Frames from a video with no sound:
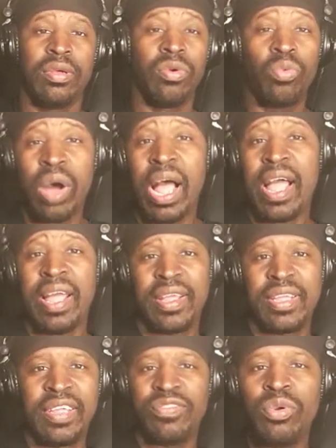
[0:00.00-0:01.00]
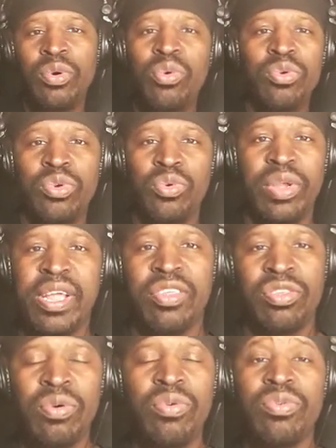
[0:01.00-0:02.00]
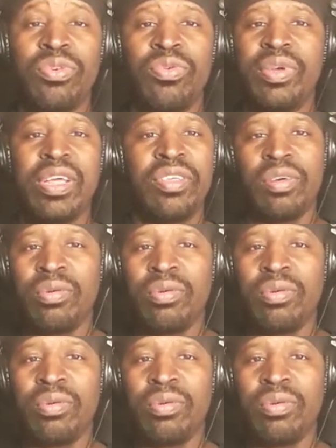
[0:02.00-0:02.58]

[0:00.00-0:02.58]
Why? If you who you is, you who you is,